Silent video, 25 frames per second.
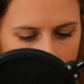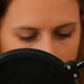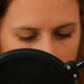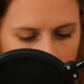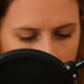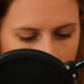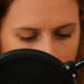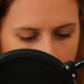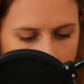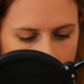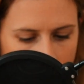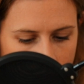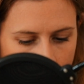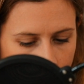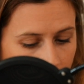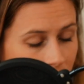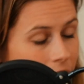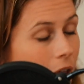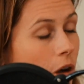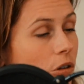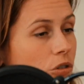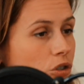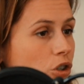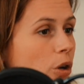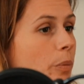um,
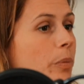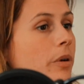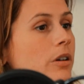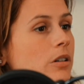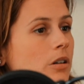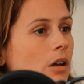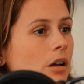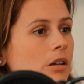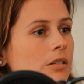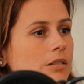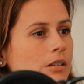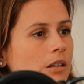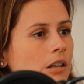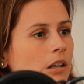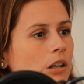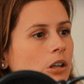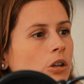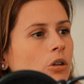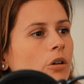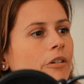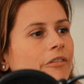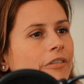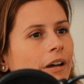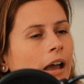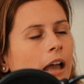without jeopardizing
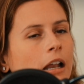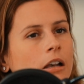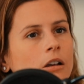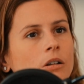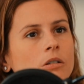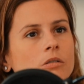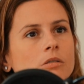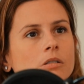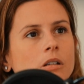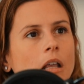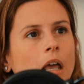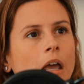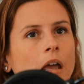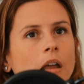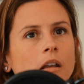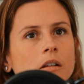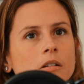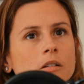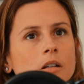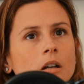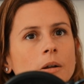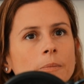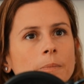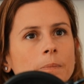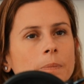your values.
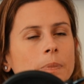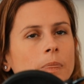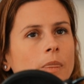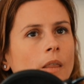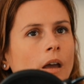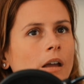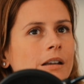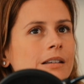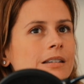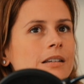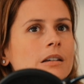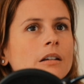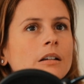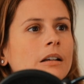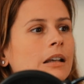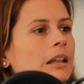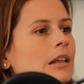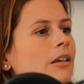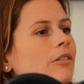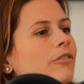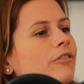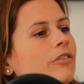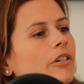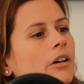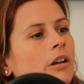And I didn't
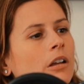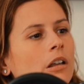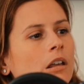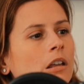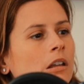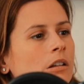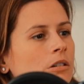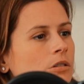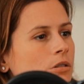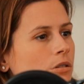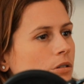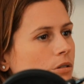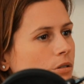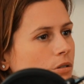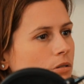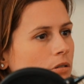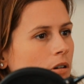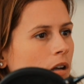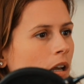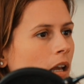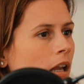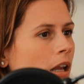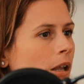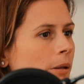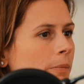leave an
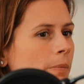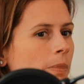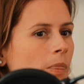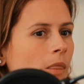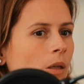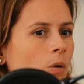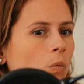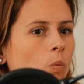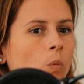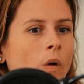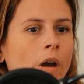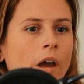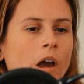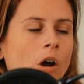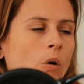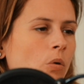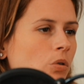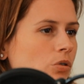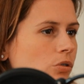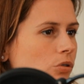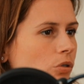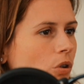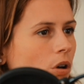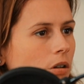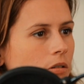industry where I
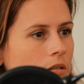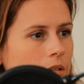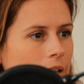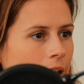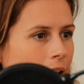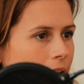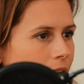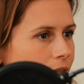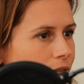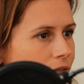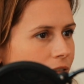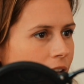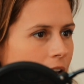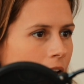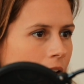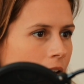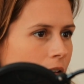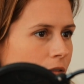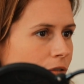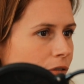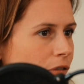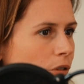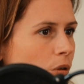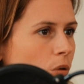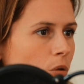was not like
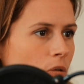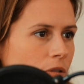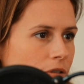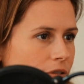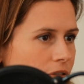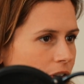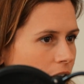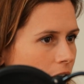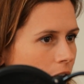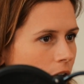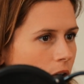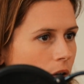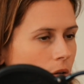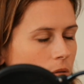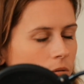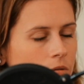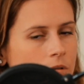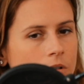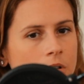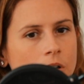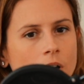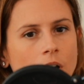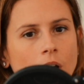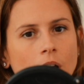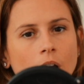feeling
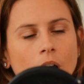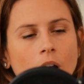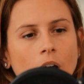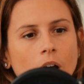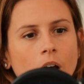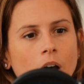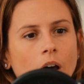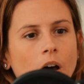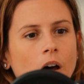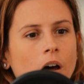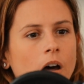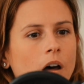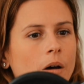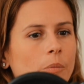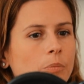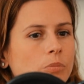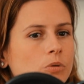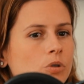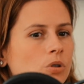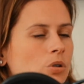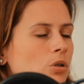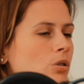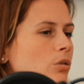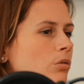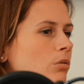fulfilled
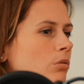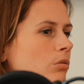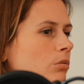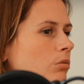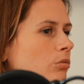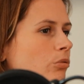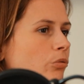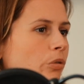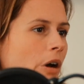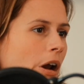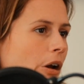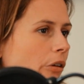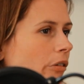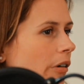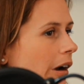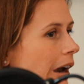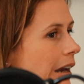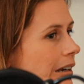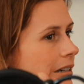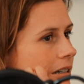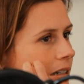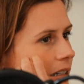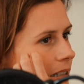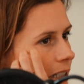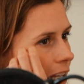to
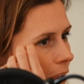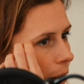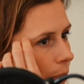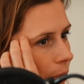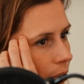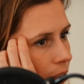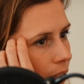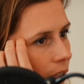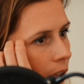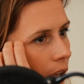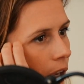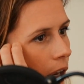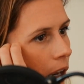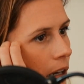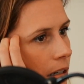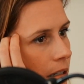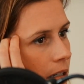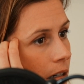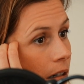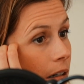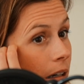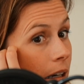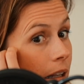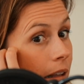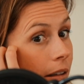recreate the same thing. I
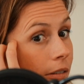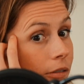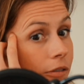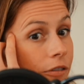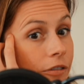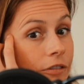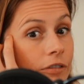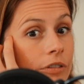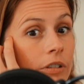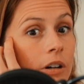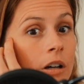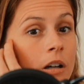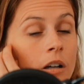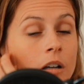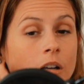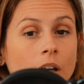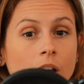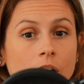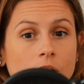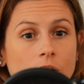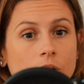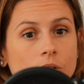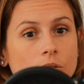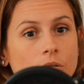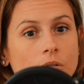didn't leave an
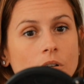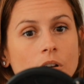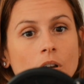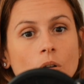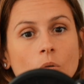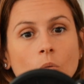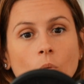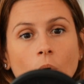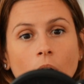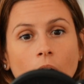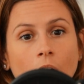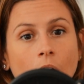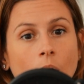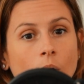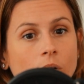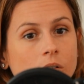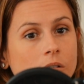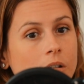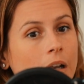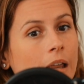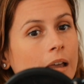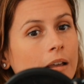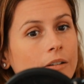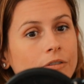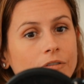industry where I
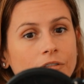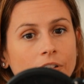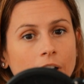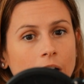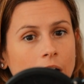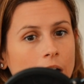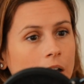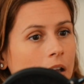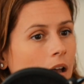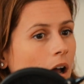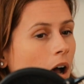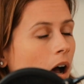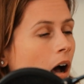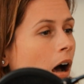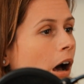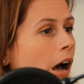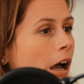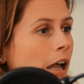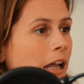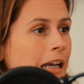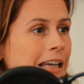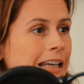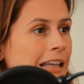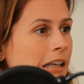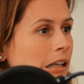was like feeling
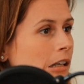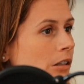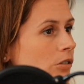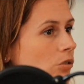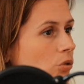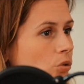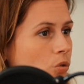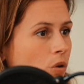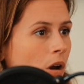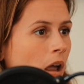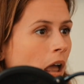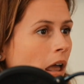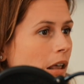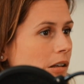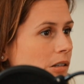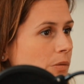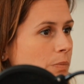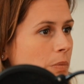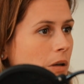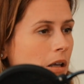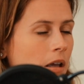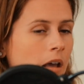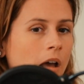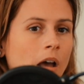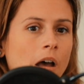highly
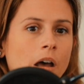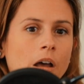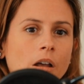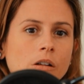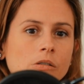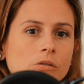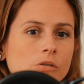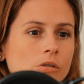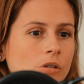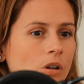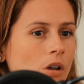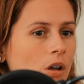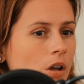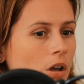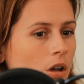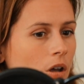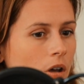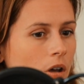stressed because